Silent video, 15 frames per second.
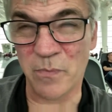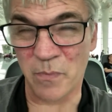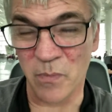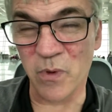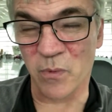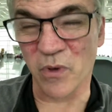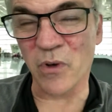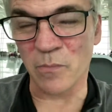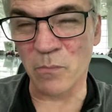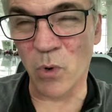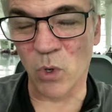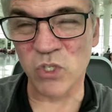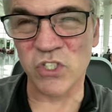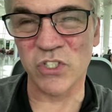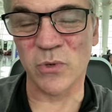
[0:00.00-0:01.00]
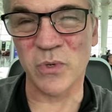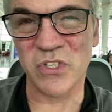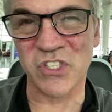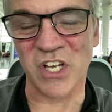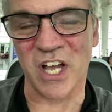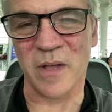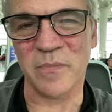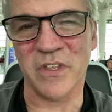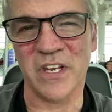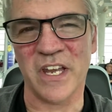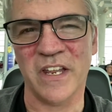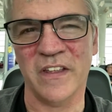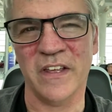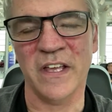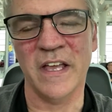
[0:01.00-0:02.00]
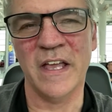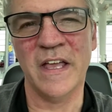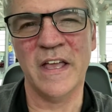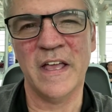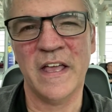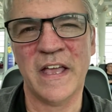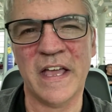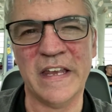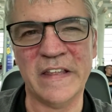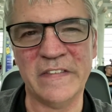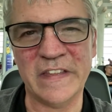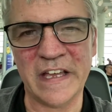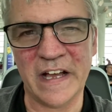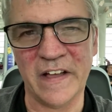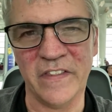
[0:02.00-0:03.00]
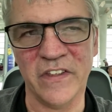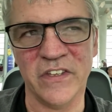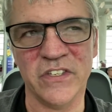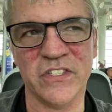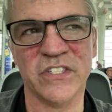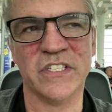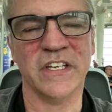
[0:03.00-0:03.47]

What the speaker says: We've got more to do with Time than any of the others.